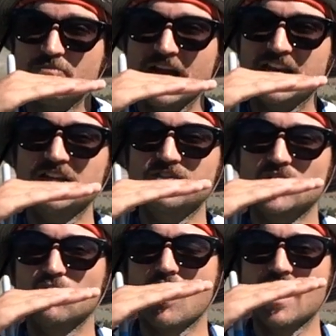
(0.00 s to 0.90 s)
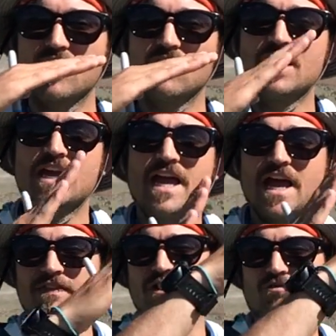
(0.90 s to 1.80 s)
bedding for a while
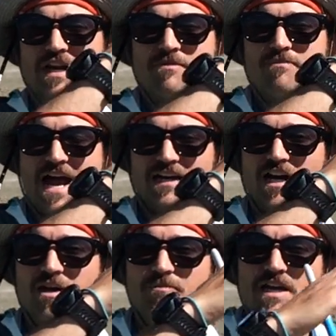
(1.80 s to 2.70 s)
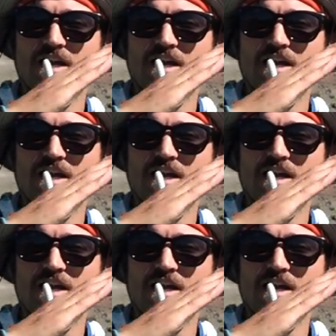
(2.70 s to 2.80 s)
and then ramp back up.